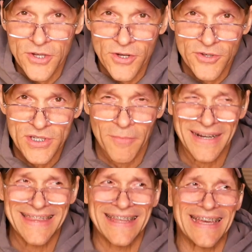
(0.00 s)
you know
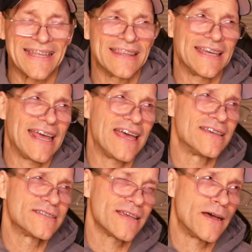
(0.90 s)
somebody that, that
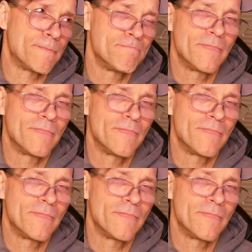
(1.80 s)
has um,